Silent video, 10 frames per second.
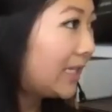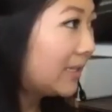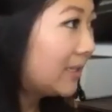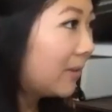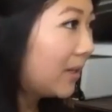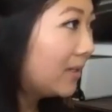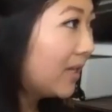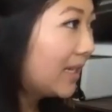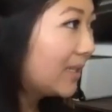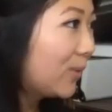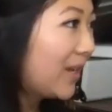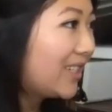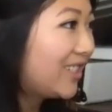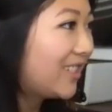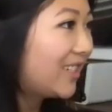so our next
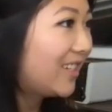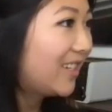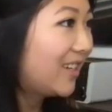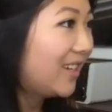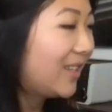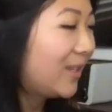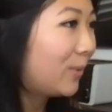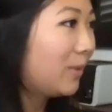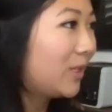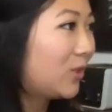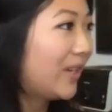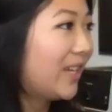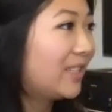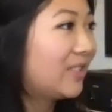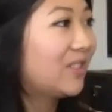question, I think, will be a short
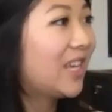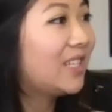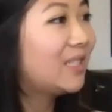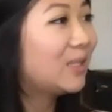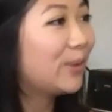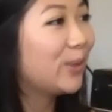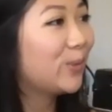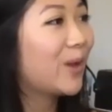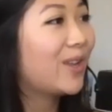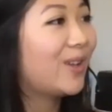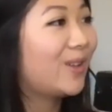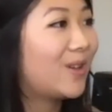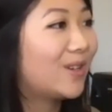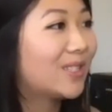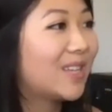answer. Can Ezoic run
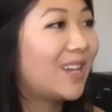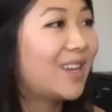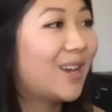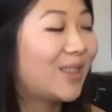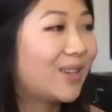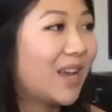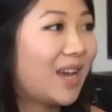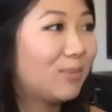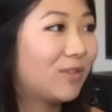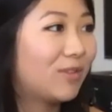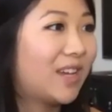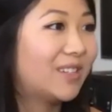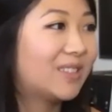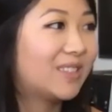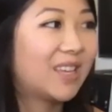alongside other ad
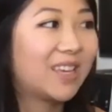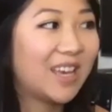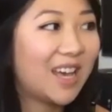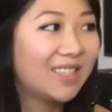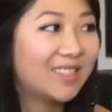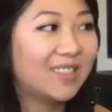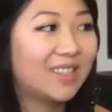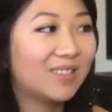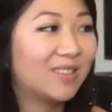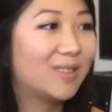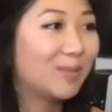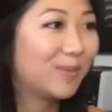providers like AdSense?